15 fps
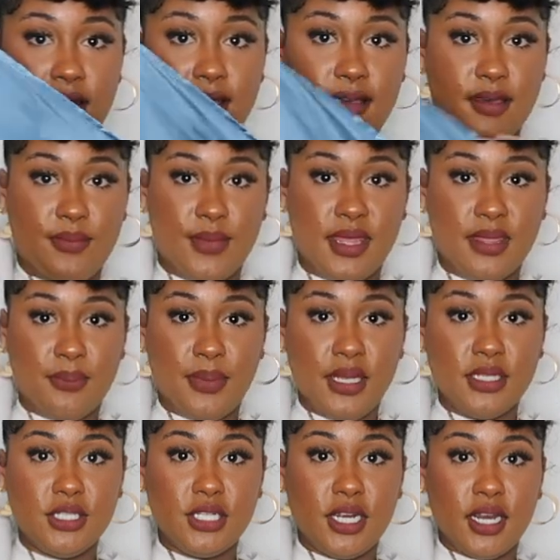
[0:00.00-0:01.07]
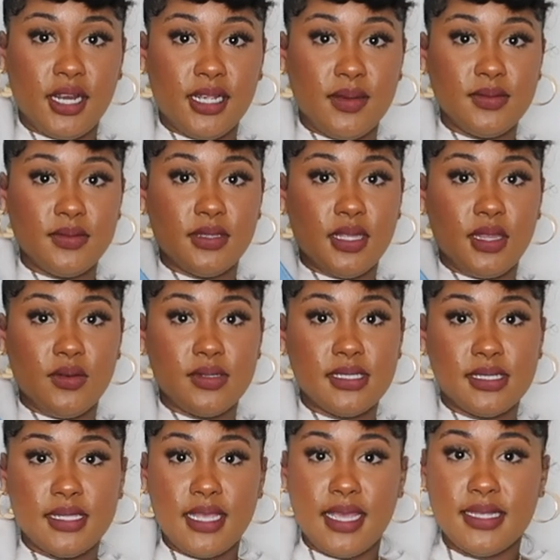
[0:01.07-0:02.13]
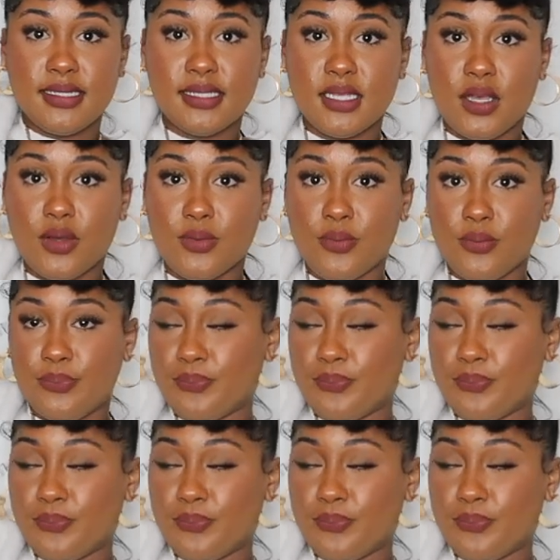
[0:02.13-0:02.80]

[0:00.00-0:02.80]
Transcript: um, in the picture. It comes with a little slit, so